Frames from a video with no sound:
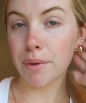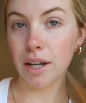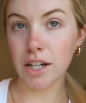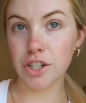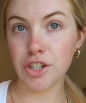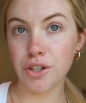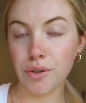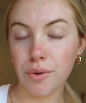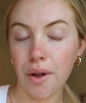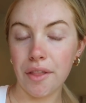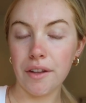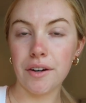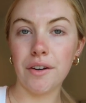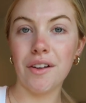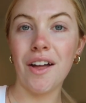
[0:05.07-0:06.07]
gonna do a
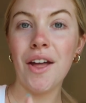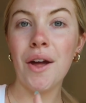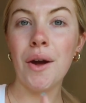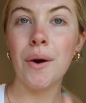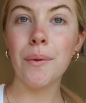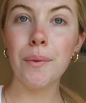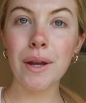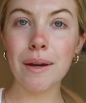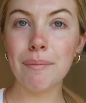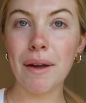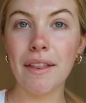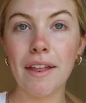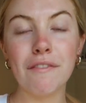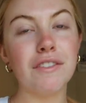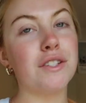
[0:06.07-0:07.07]
little week in my
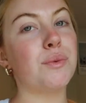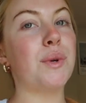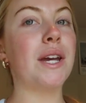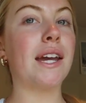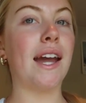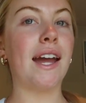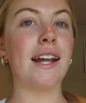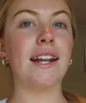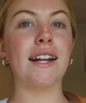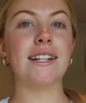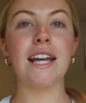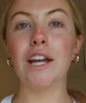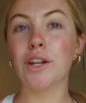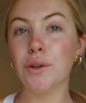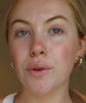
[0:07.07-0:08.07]
life this week and
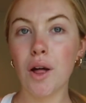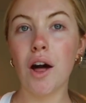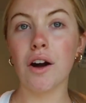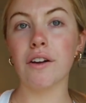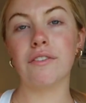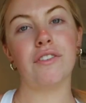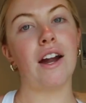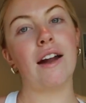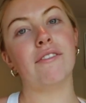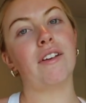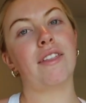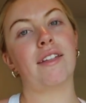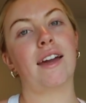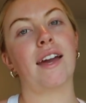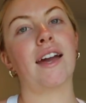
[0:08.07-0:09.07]
take you along for
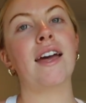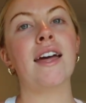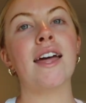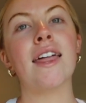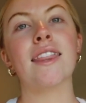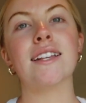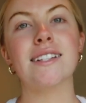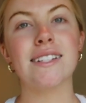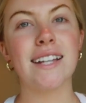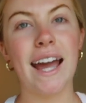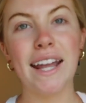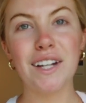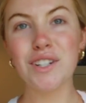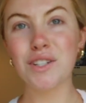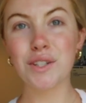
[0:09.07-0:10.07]
everything. This is
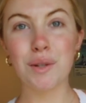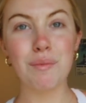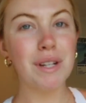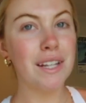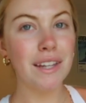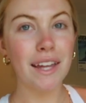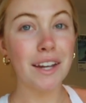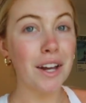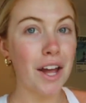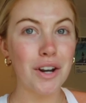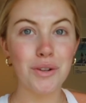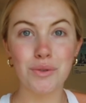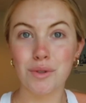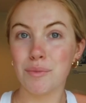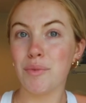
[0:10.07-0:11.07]
kind of just gonna be like a
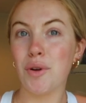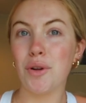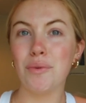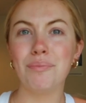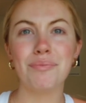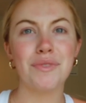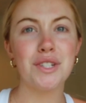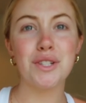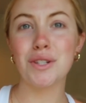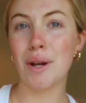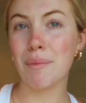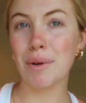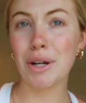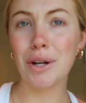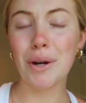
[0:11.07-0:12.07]
normal
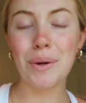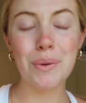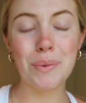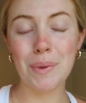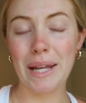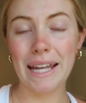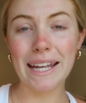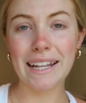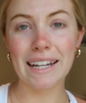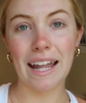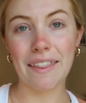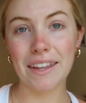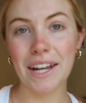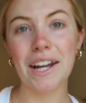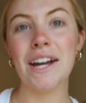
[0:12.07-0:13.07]
summer week,
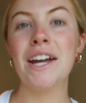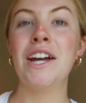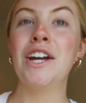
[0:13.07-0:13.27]
nothing